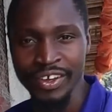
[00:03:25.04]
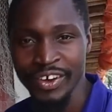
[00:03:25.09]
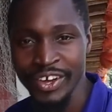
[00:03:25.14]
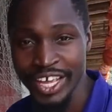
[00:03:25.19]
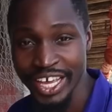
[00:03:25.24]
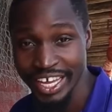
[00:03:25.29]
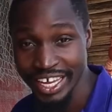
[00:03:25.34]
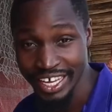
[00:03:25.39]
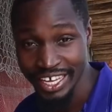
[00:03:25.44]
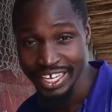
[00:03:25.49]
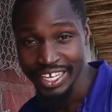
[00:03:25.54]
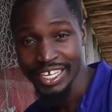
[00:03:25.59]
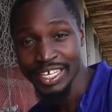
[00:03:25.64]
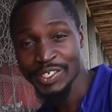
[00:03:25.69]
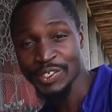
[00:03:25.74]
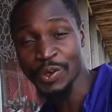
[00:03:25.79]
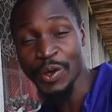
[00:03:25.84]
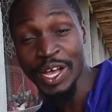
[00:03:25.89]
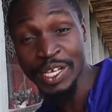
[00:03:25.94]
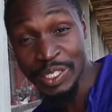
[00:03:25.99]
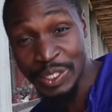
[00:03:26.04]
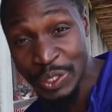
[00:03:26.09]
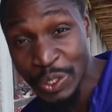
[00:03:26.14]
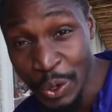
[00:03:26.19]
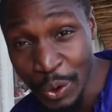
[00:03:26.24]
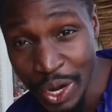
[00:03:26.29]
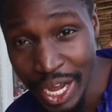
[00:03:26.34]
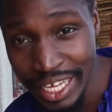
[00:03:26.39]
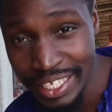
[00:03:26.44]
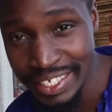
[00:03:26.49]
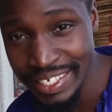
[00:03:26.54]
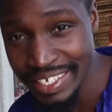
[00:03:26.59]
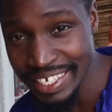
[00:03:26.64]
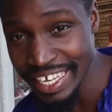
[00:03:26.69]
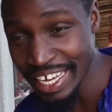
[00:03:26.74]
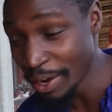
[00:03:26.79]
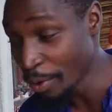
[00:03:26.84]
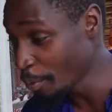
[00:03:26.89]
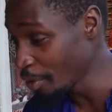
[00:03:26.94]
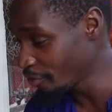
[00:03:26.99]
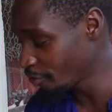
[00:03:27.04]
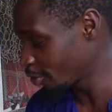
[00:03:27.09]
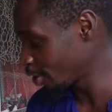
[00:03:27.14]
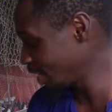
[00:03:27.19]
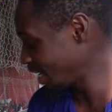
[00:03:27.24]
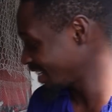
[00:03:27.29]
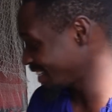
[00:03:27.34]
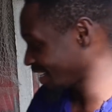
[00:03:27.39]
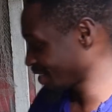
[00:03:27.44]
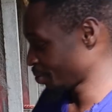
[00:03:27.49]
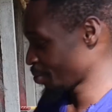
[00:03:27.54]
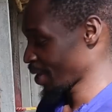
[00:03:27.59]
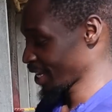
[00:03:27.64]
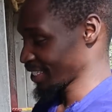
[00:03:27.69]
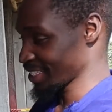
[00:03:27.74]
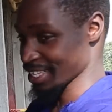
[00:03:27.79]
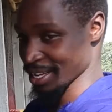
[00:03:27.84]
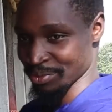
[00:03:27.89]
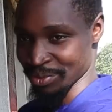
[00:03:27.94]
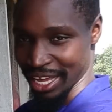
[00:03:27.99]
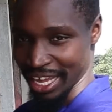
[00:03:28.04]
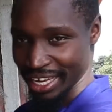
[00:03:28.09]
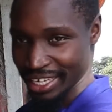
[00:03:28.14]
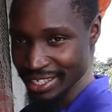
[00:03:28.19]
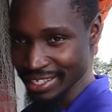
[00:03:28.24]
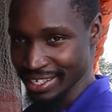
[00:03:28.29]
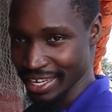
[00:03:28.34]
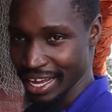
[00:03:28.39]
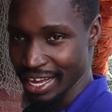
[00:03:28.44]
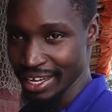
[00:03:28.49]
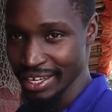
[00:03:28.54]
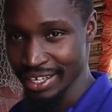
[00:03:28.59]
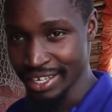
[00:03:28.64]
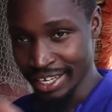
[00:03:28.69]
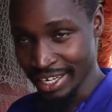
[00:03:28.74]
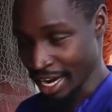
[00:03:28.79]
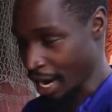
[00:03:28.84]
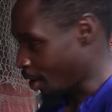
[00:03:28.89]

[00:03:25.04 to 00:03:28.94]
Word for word: Okay, so as you can see, we've collected quite some eggs, yeah?